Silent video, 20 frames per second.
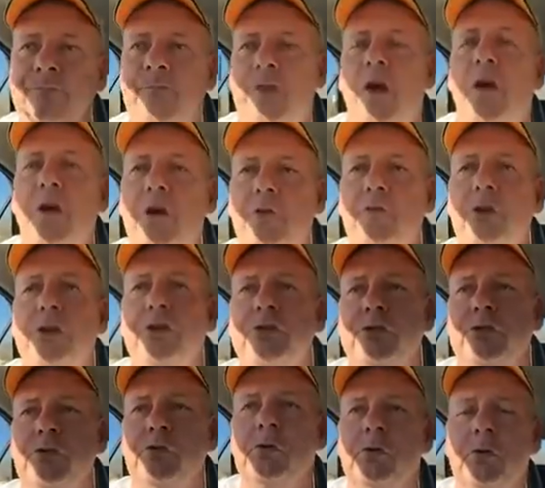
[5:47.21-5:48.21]
hardware
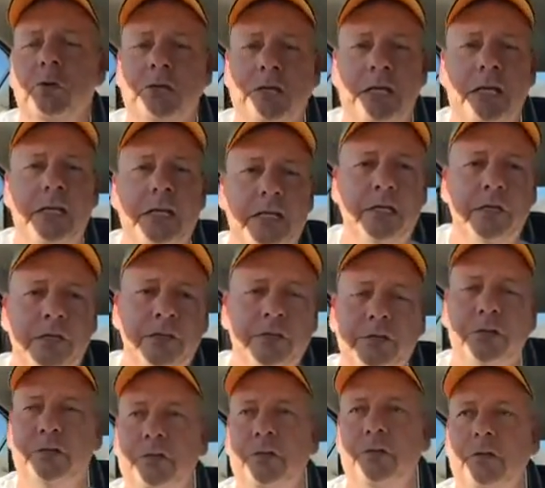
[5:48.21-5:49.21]
store
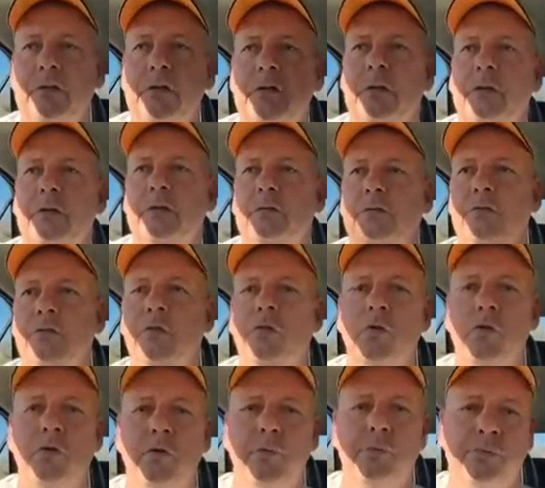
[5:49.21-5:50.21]
is
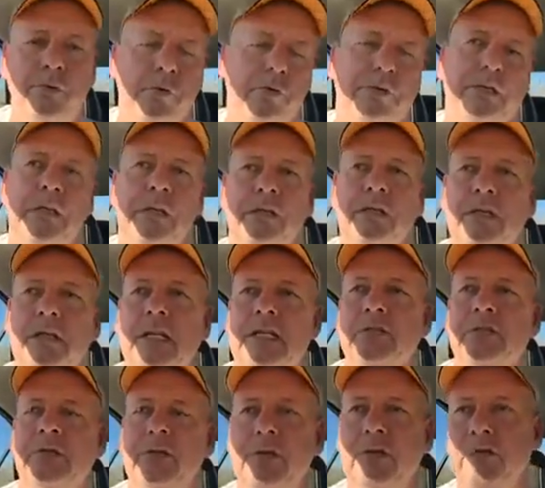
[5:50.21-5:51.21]
your protein.
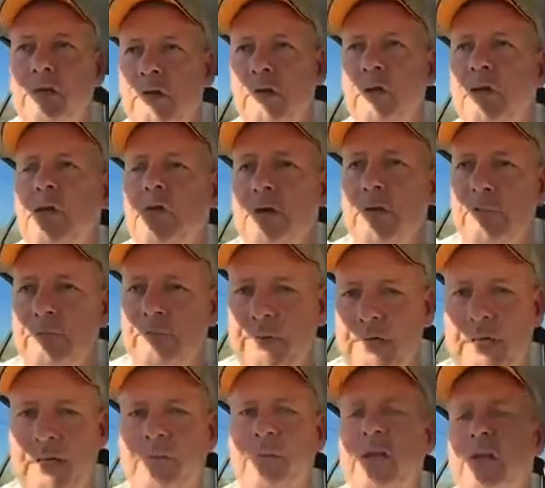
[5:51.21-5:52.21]
That's where you go and
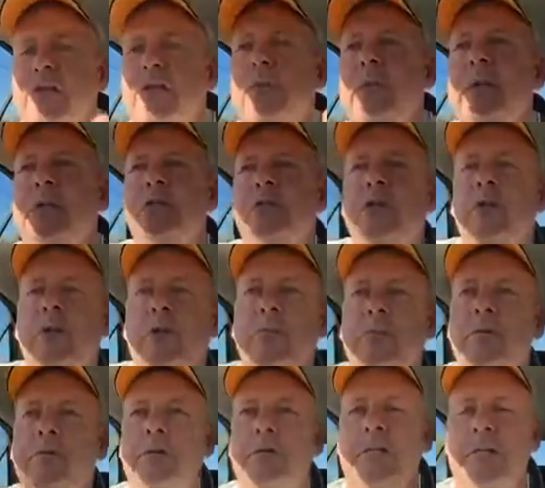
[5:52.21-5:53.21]
bam, here's a big chunk of
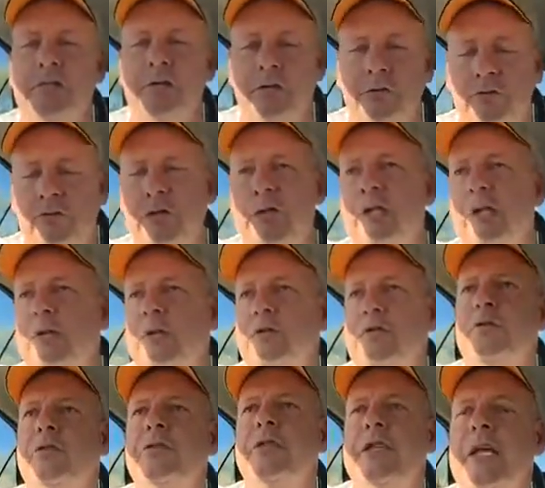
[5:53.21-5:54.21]
protein, your chicken or
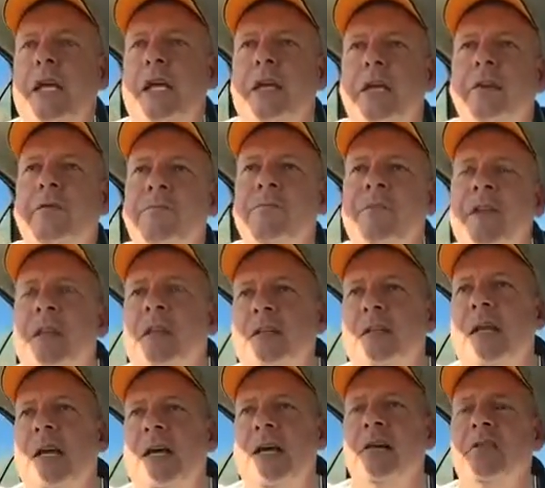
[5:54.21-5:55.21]
your steak.
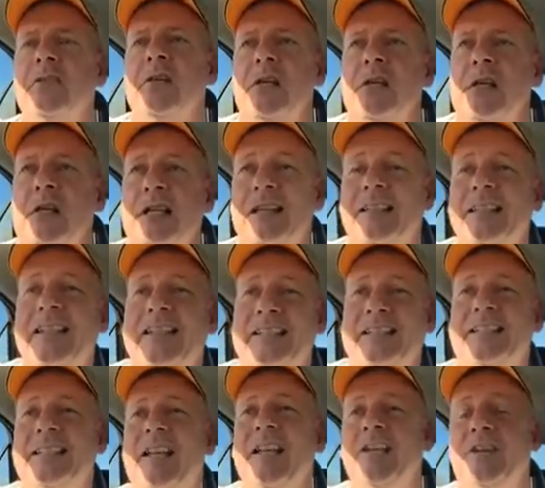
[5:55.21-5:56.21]
Now, let's
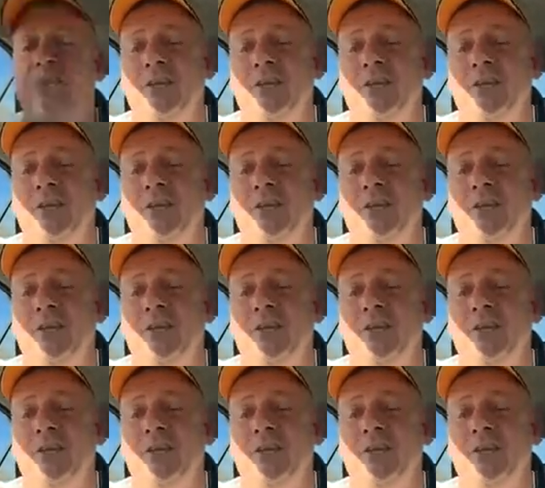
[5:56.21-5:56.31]
say your